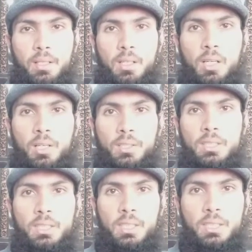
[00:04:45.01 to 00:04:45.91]

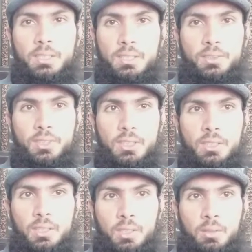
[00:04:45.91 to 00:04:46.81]
R-E-A-D, read,
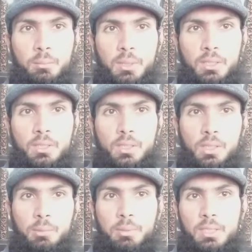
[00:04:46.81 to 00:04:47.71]
but
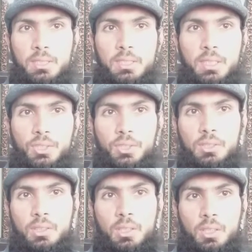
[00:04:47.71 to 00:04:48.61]
in pronunciation
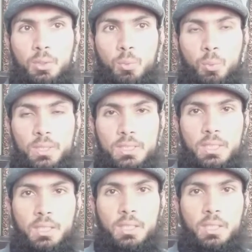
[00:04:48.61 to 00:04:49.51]
we
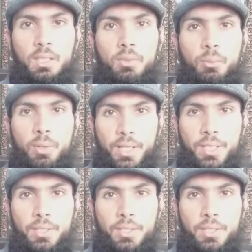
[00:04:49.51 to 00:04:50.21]
say read.